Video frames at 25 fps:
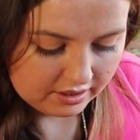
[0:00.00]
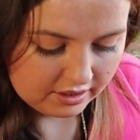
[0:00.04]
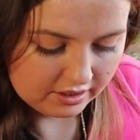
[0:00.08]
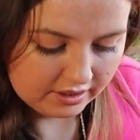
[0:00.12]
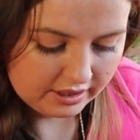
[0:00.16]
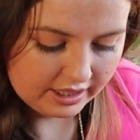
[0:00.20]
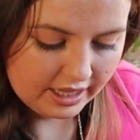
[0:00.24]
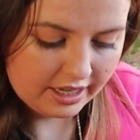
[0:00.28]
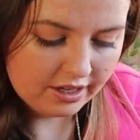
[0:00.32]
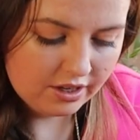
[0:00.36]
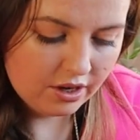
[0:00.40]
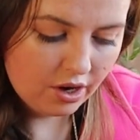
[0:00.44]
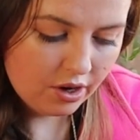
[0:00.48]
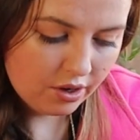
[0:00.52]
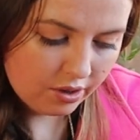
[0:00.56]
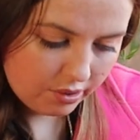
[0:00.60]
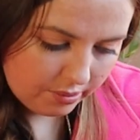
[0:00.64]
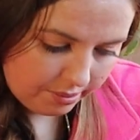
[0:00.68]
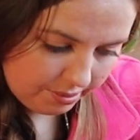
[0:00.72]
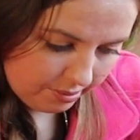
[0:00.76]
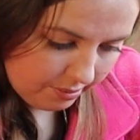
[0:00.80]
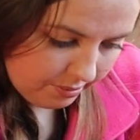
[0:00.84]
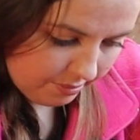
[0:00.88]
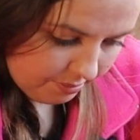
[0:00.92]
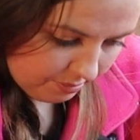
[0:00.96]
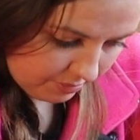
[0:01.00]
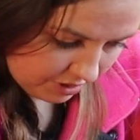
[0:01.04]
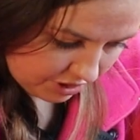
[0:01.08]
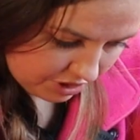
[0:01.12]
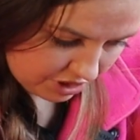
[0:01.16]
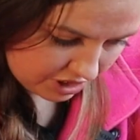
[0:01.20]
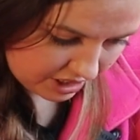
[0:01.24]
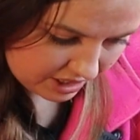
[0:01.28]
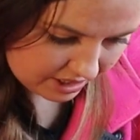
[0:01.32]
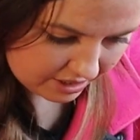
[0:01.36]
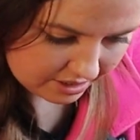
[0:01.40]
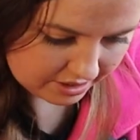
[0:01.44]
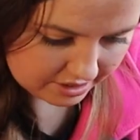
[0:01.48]
they cope
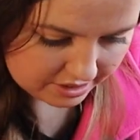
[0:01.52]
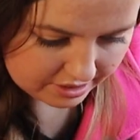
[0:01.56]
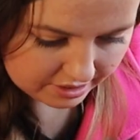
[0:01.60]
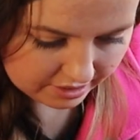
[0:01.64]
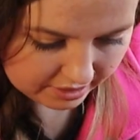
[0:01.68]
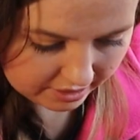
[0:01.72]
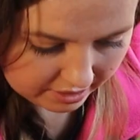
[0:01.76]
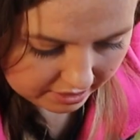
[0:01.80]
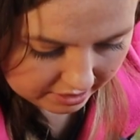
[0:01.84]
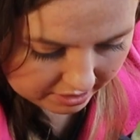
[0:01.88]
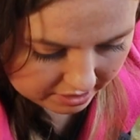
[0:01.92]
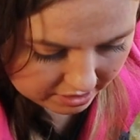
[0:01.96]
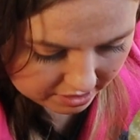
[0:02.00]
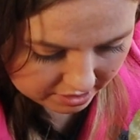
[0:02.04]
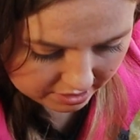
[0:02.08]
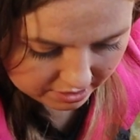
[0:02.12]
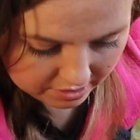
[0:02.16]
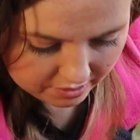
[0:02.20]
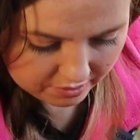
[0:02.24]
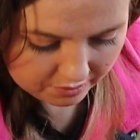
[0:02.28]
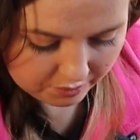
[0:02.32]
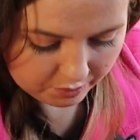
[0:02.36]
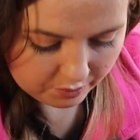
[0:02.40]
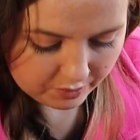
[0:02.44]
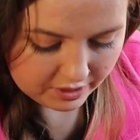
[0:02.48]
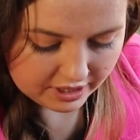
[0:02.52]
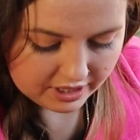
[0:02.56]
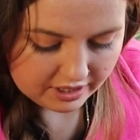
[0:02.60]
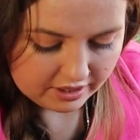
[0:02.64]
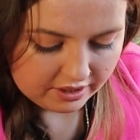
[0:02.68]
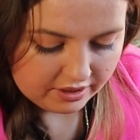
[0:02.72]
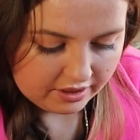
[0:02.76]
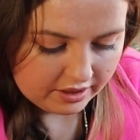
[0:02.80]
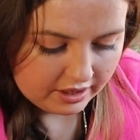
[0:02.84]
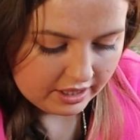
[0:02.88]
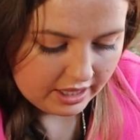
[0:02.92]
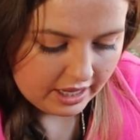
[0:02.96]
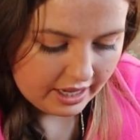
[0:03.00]
much easier
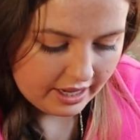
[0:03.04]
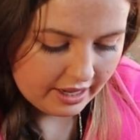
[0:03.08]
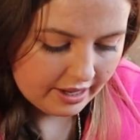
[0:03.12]
with